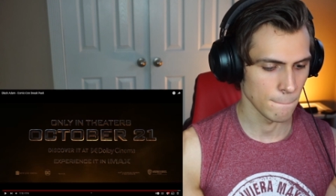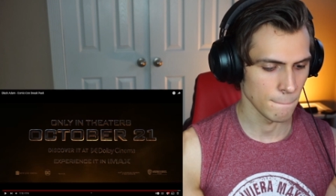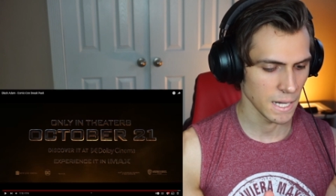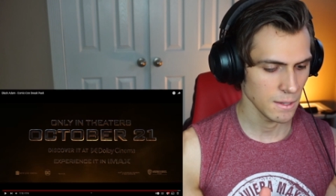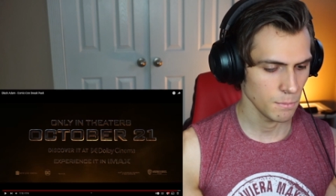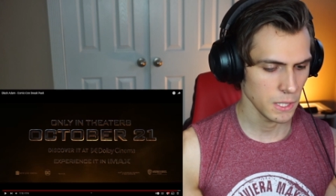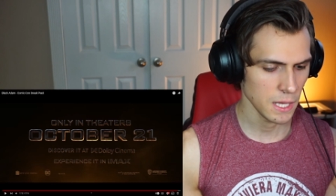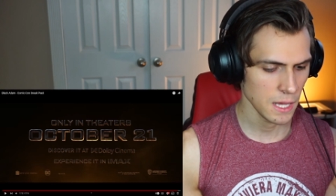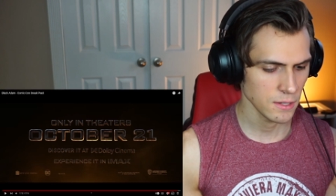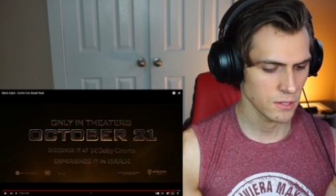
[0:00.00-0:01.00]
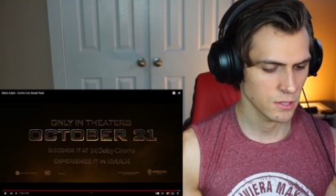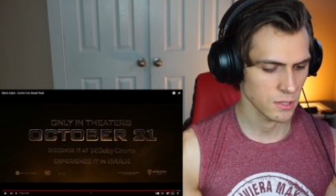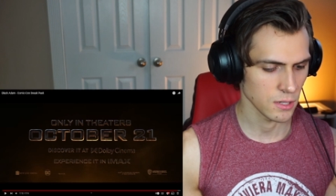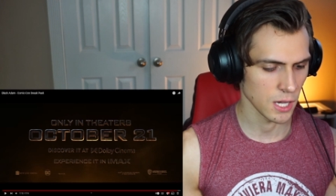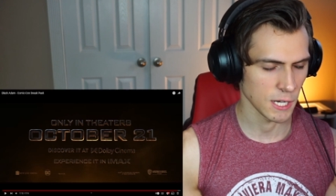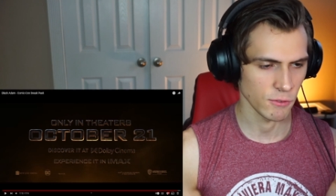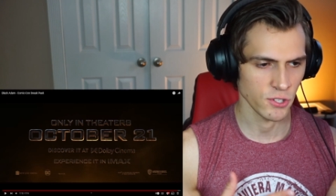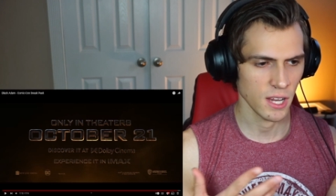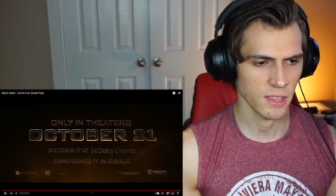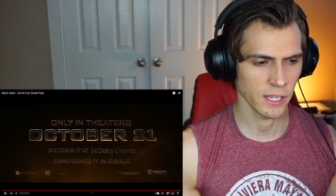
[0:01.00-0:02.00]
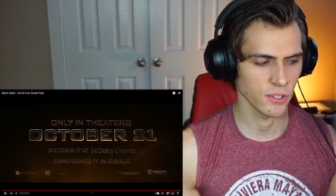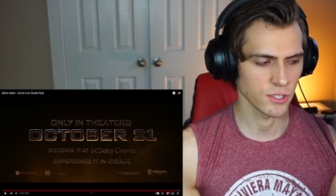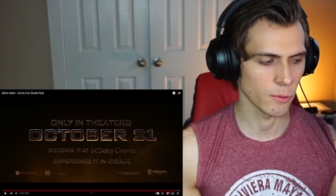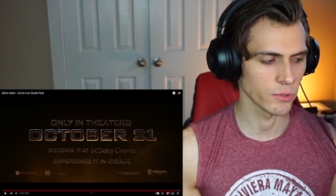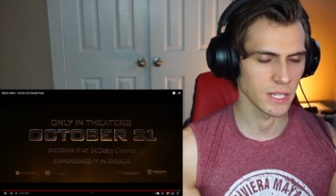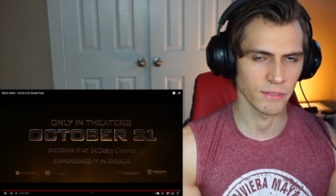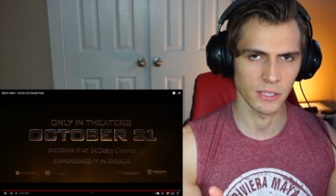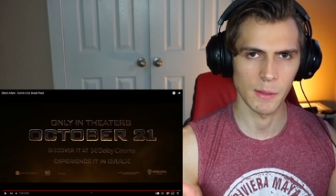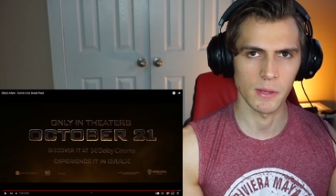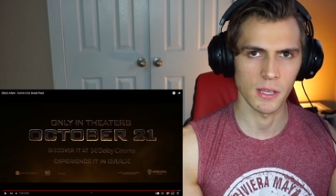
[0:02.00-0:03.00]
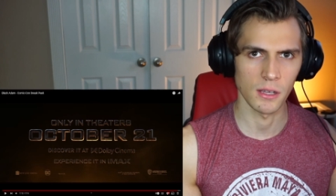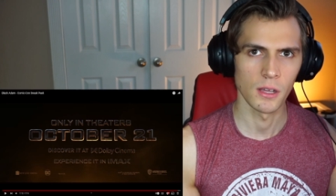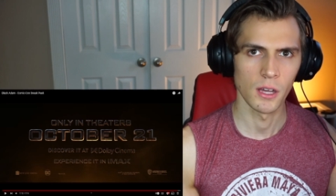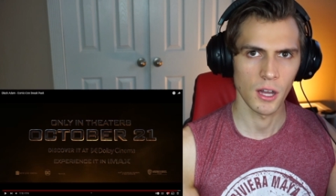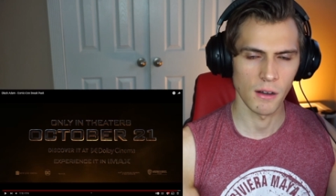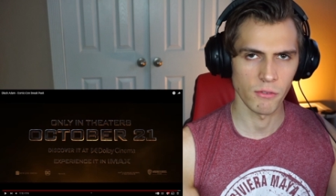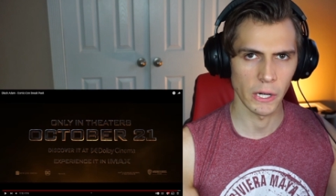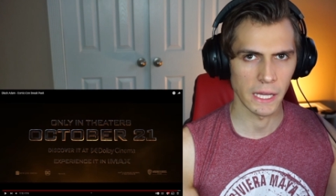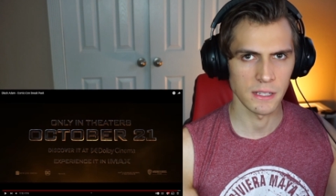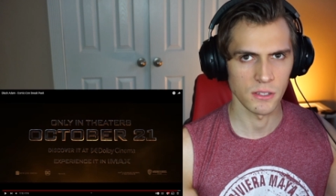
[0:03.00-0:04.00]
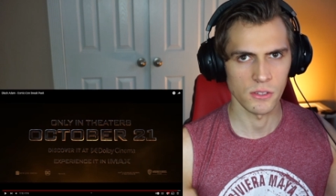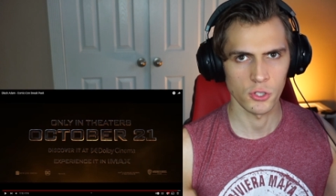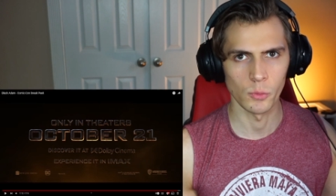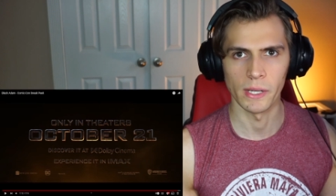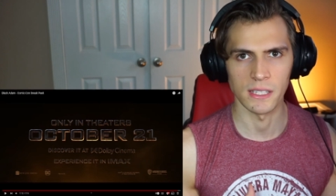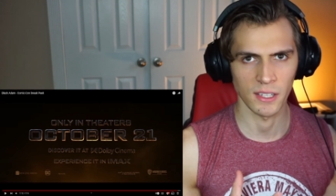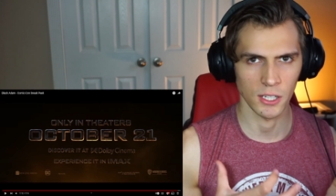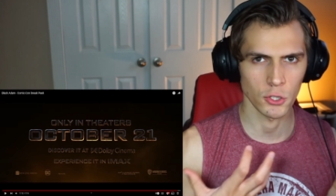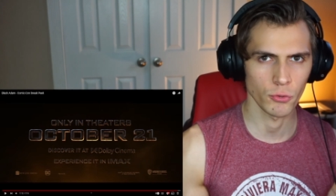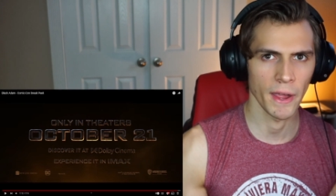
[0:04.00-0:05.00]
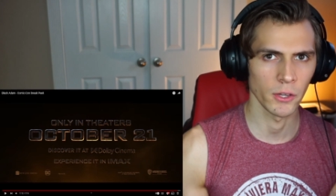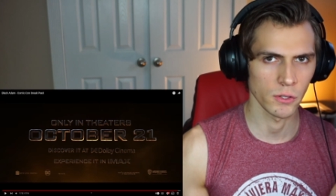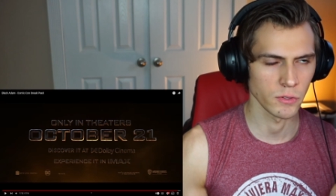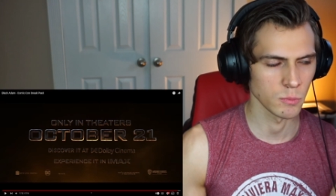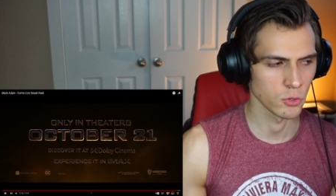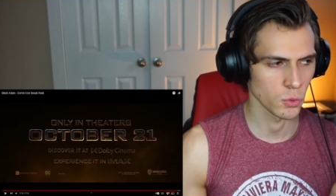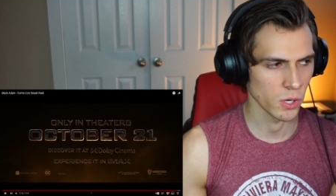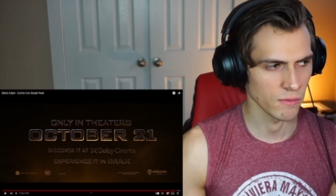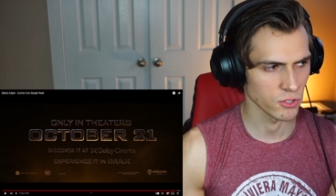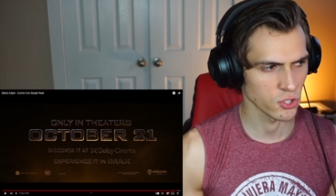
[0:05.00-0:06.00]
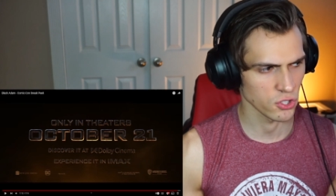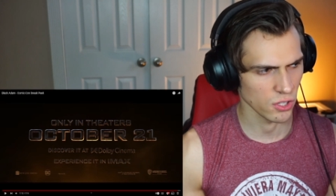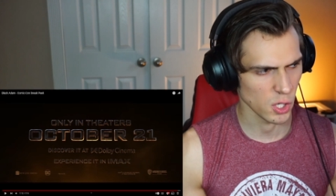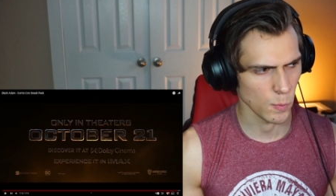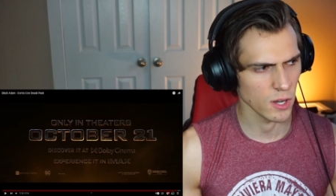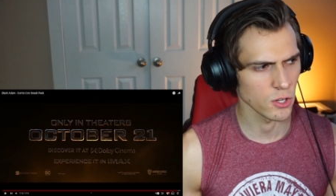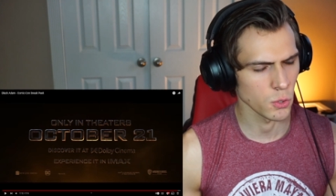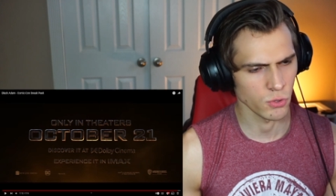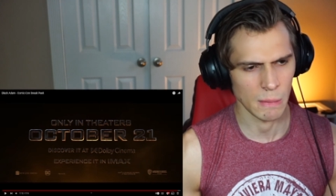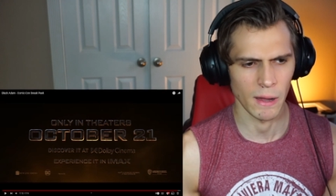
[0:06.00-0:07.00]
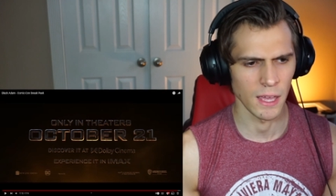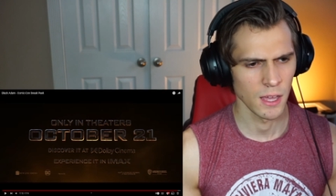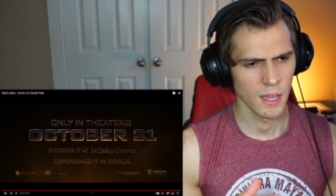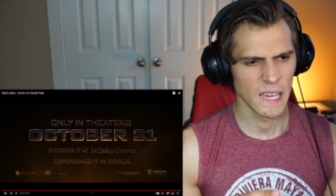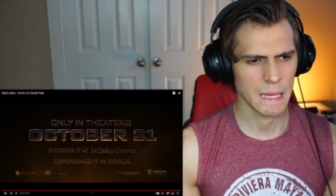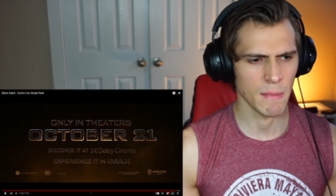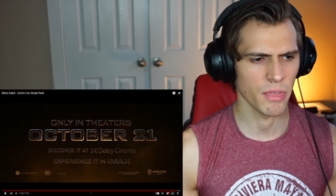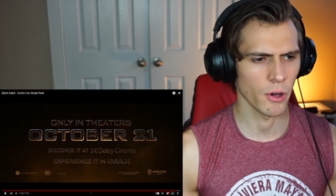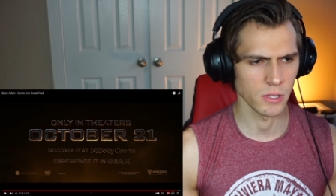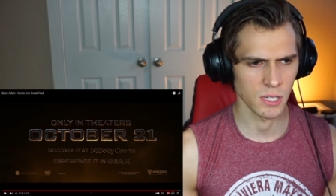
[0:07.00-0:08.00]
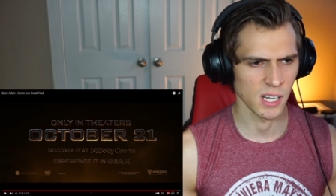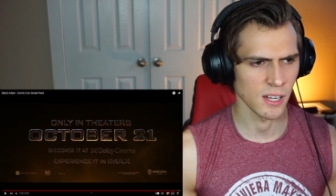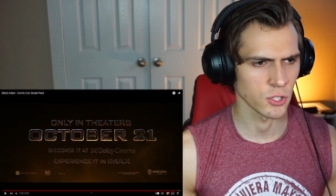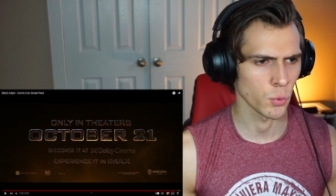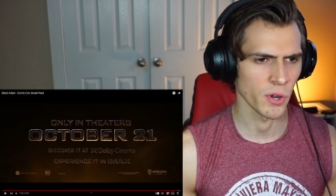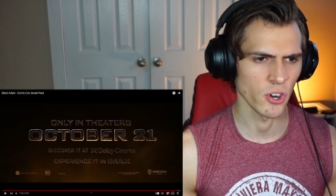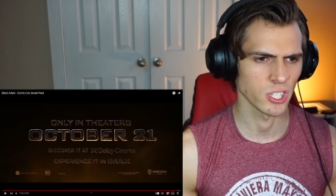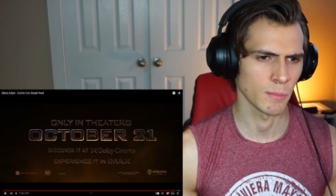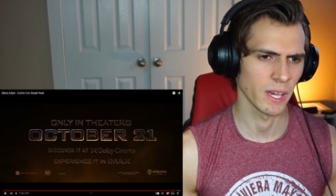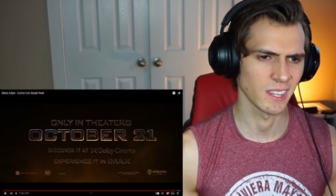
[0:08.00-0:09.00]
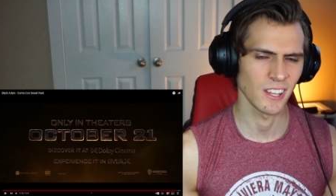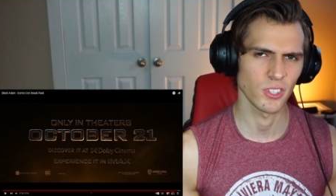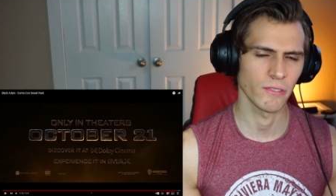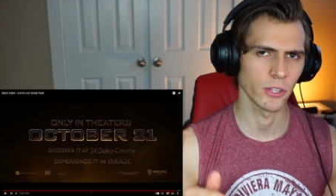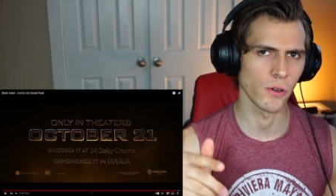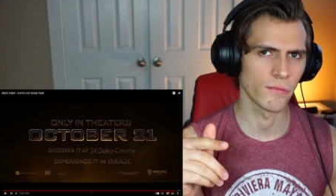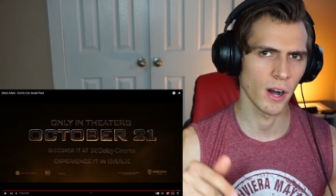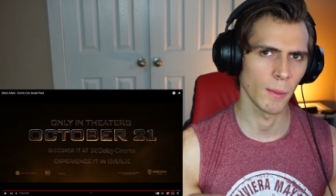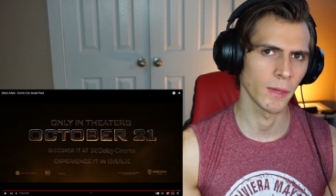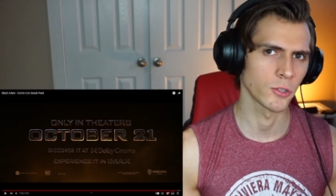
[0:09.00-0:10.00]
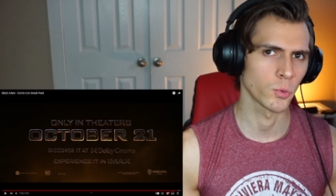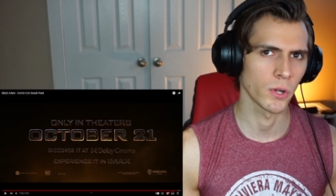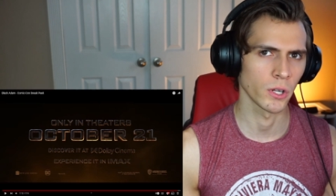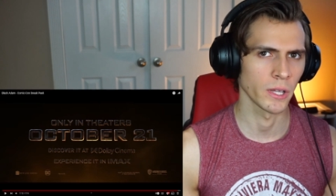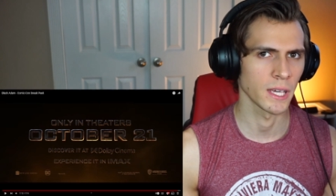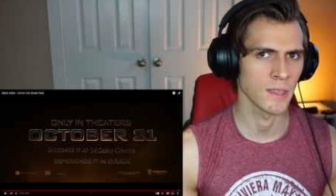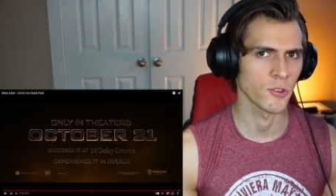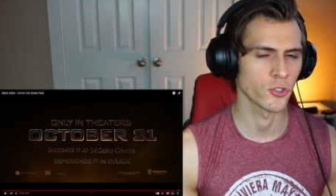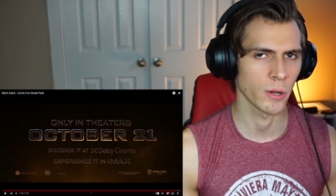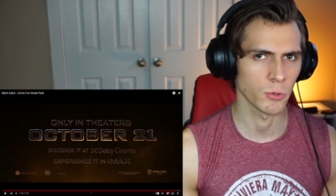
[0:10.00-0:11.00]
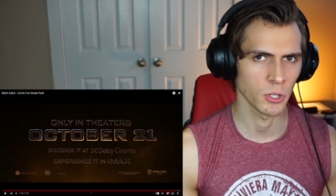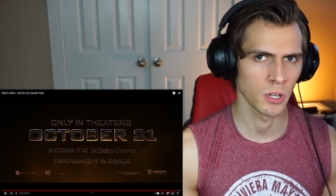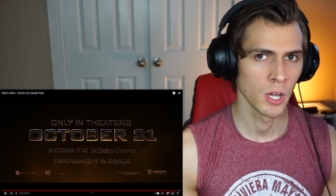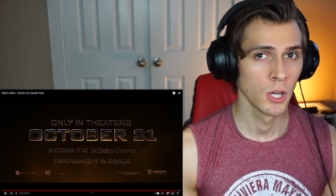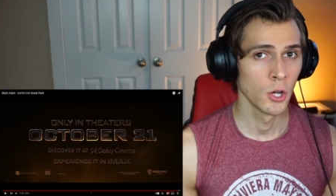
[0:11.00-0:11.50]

might be it. Uh, if there's anything else, I will definitely be covering it, assuming it's like a trailer of some sort. If it's just a little bit of news, I might give my thoughts on it on Twitter or something like that. So definitely go follow me on Twitter, link in the description.